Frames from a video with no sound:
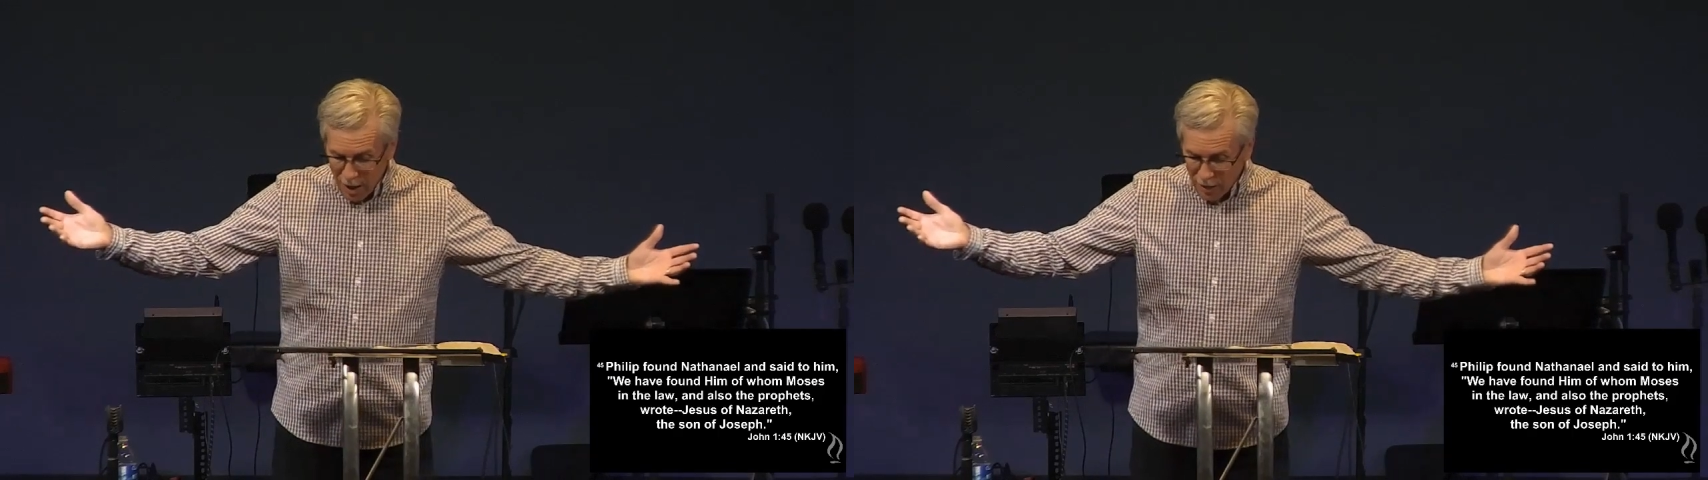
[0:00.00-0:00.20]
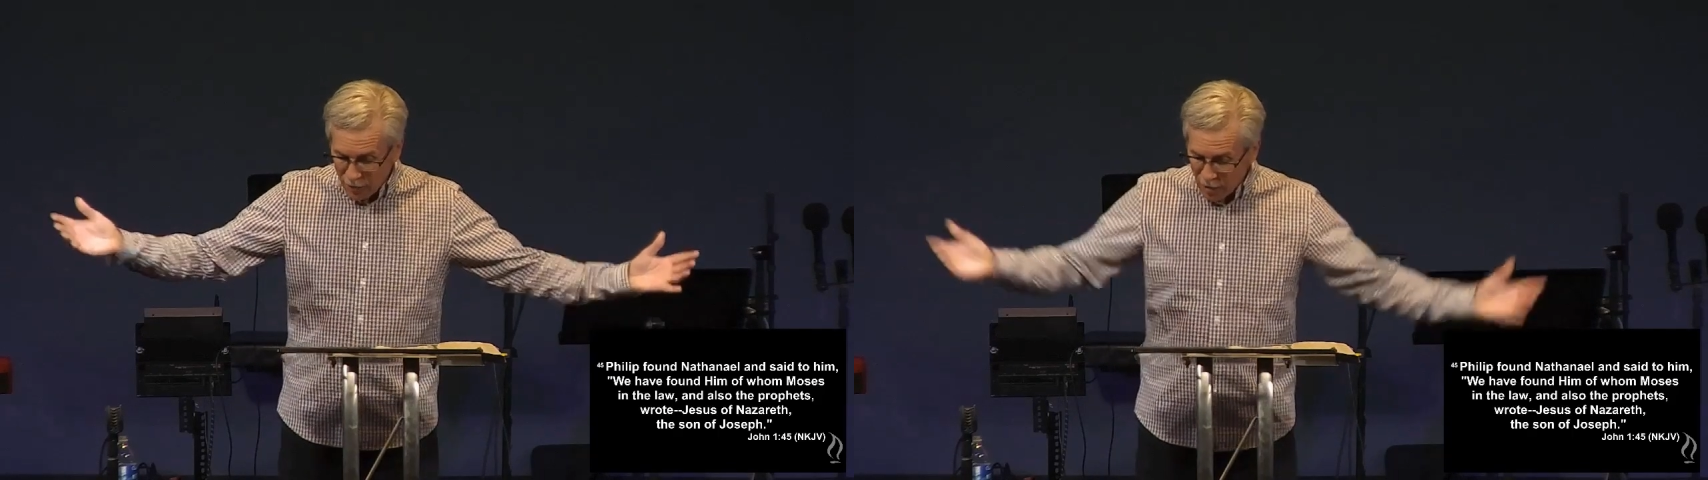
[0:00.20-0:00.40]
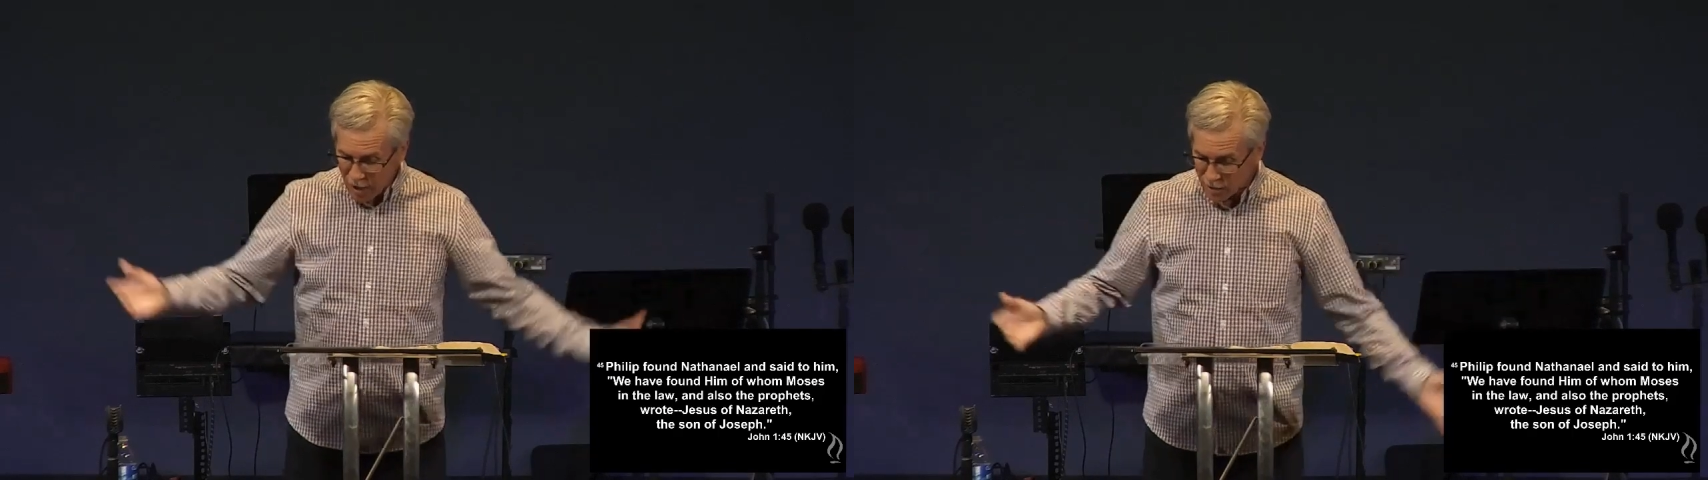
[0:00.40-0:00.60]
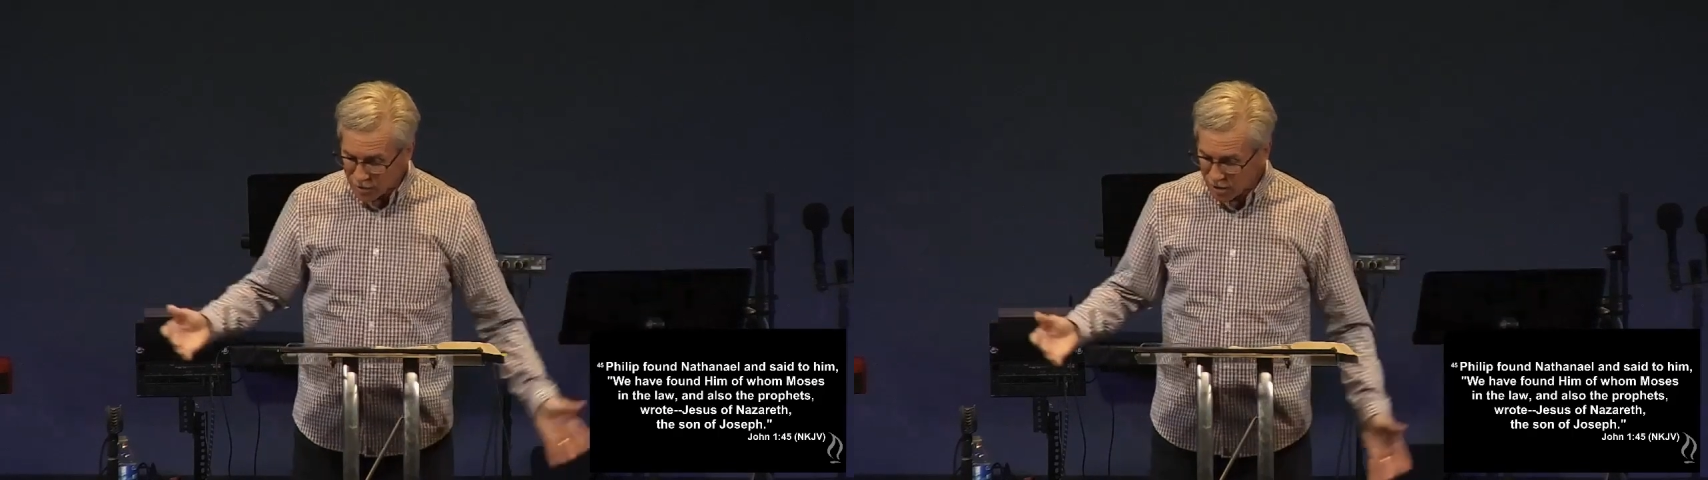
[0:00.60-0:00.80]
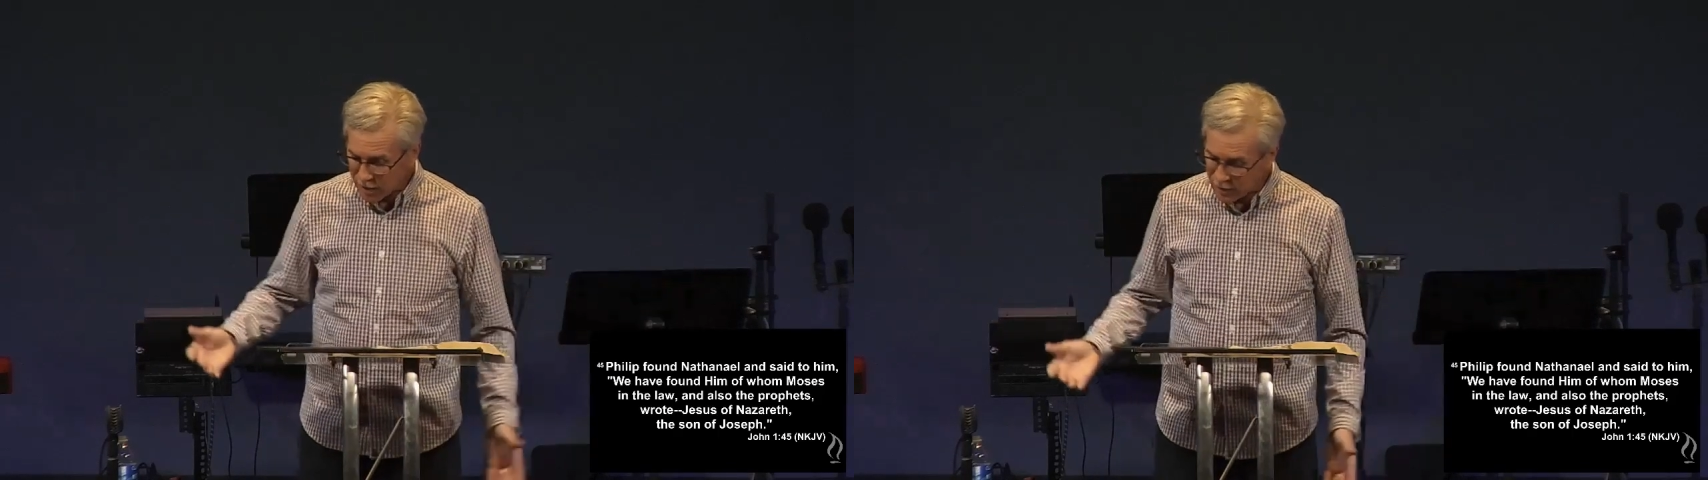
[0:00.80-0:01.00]
And
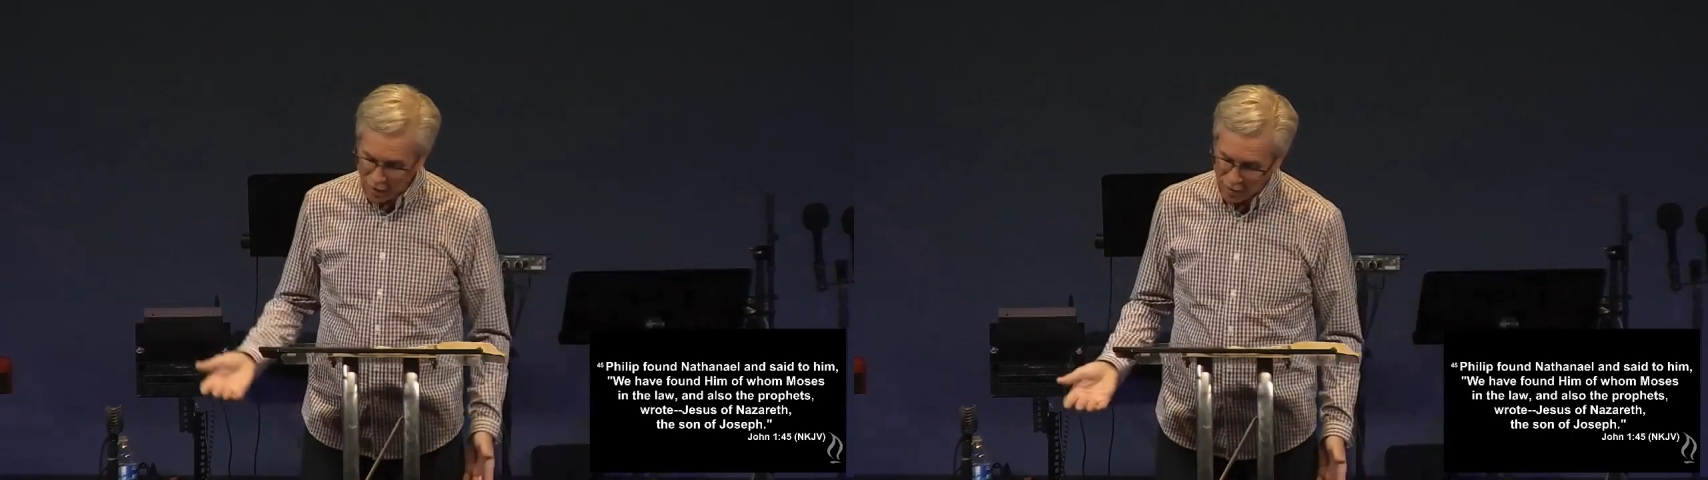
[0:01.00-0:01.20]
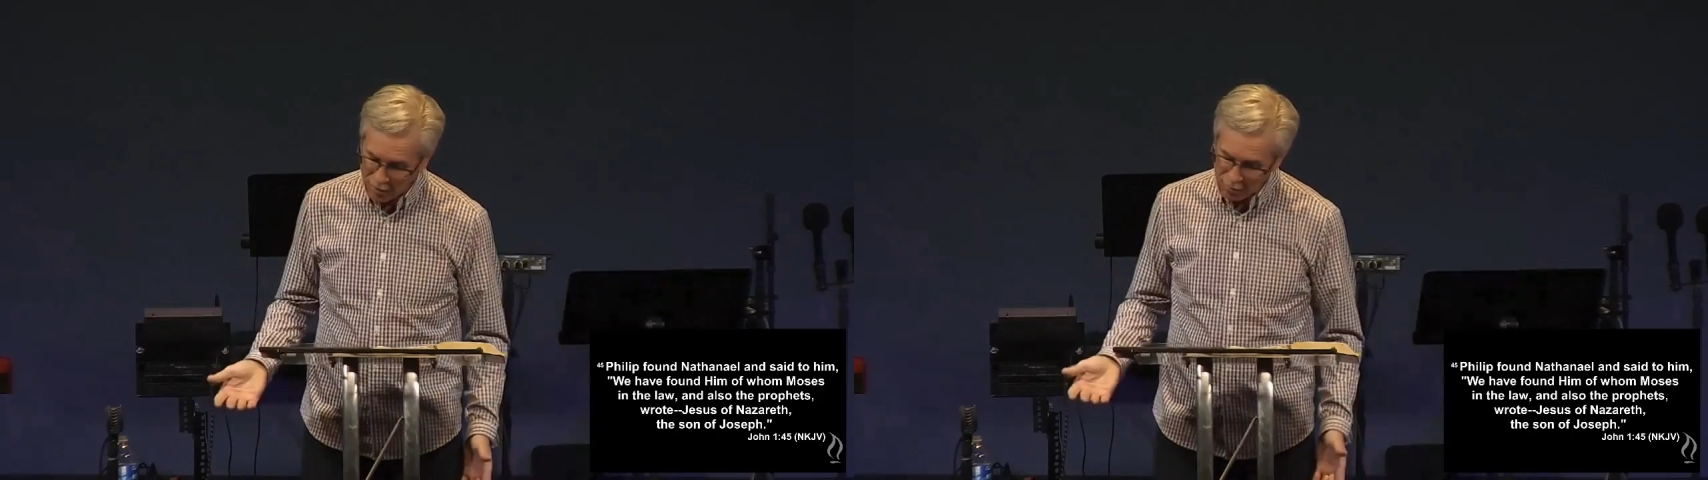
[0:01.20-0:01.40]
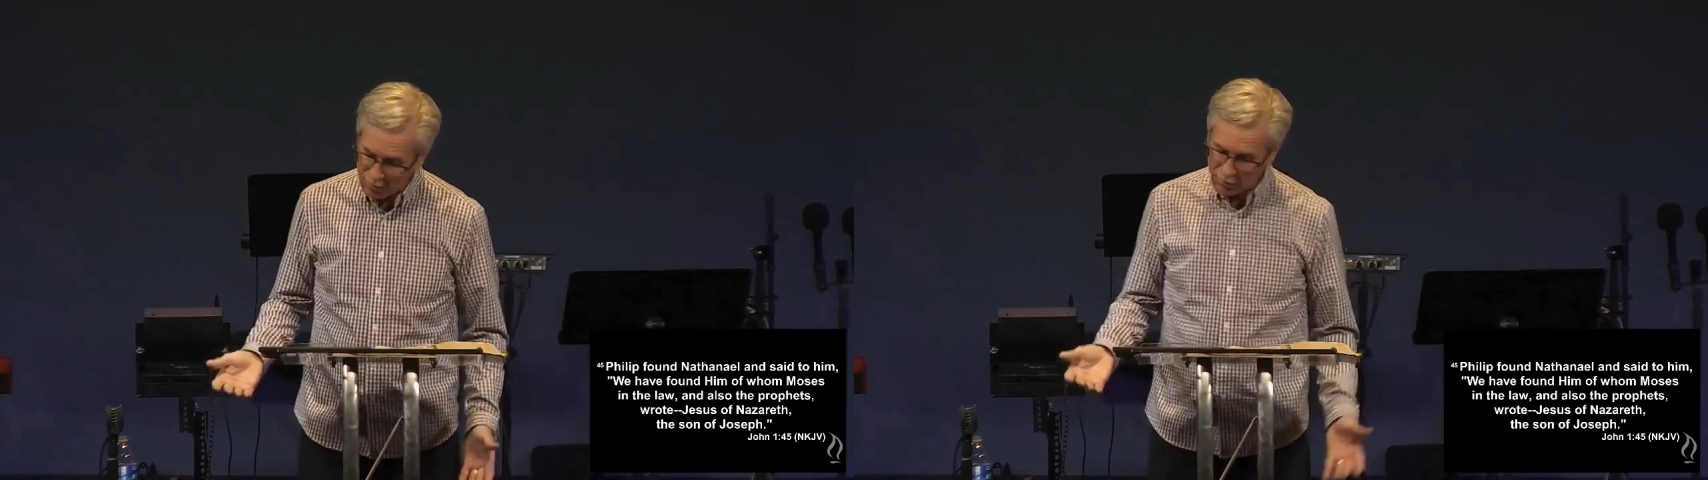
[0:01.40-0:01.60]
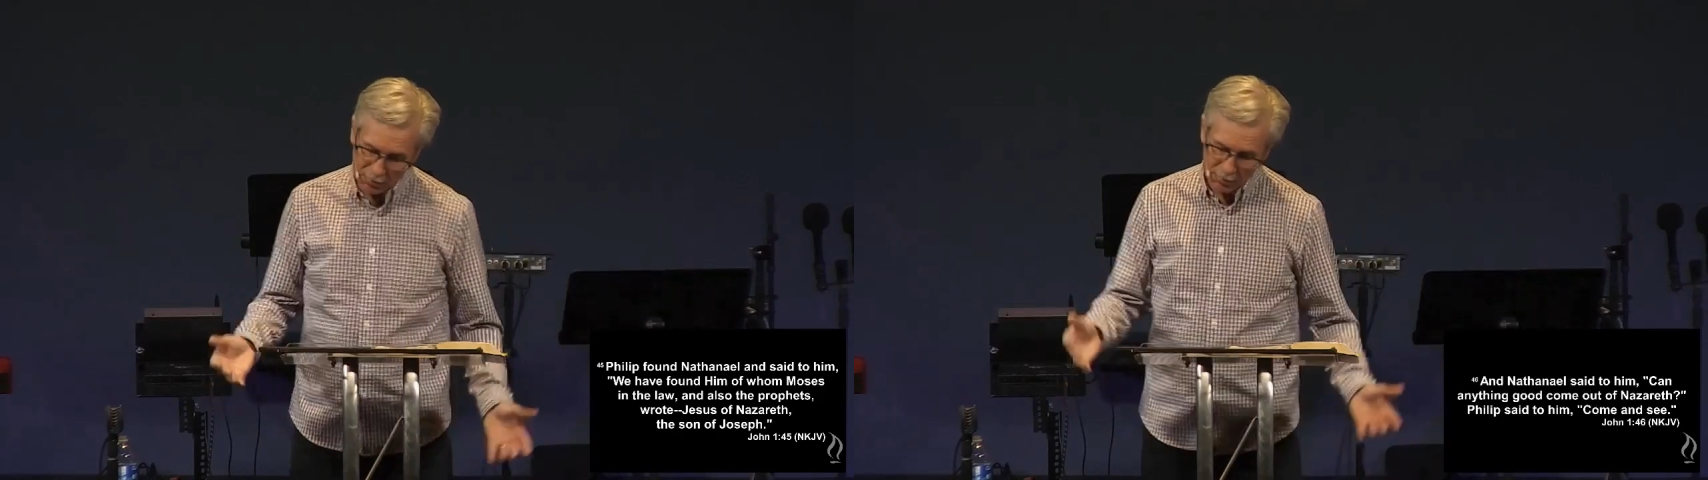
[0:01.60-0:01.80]
Nathanael said to him,